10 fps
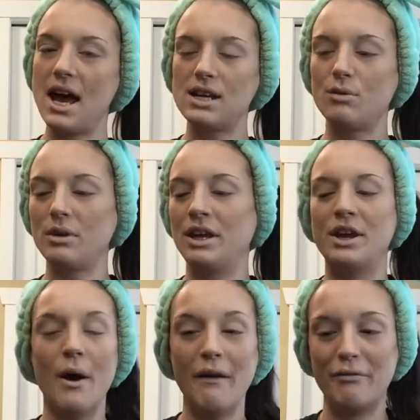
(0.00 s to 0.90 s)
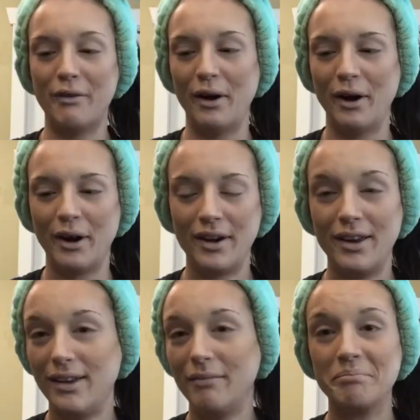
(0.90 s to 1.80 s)
I don't really know how far
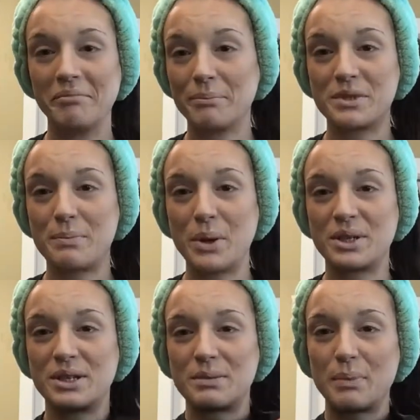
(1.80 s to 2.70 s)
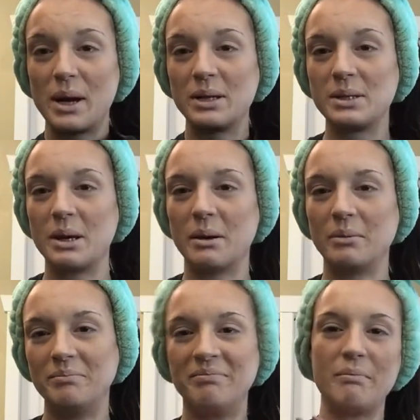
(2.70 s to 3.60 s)
I'm supposed to spray it, so
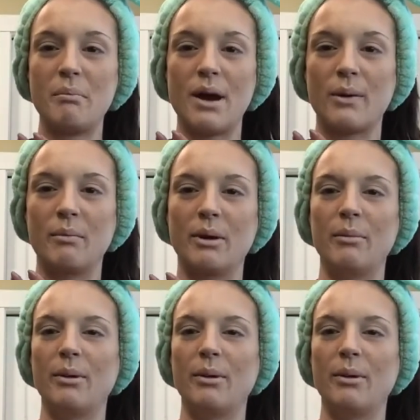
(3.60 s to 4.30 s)
bear with me,